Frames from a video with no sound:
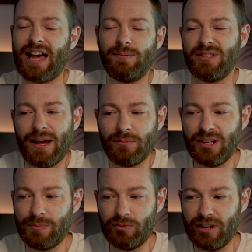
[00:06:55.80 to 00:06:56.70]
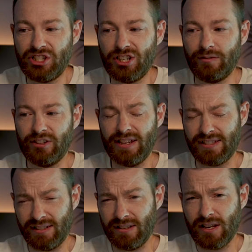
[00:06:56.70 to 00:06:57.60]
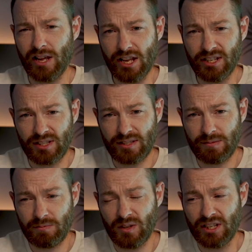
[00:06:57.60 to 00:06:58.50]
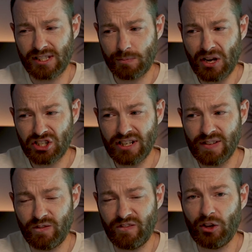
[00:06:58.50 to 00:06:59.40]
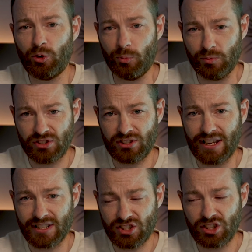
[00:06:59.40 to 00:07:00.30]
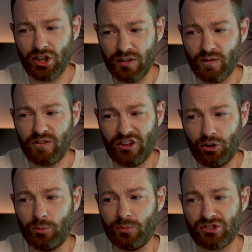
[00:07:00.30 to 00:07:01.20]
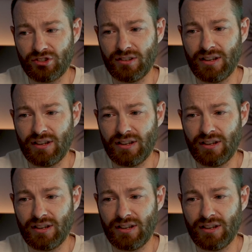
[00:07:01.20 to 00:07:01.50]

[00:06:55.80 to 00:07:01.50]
times that I'm going to be reaching for this, and especially films, like certain films,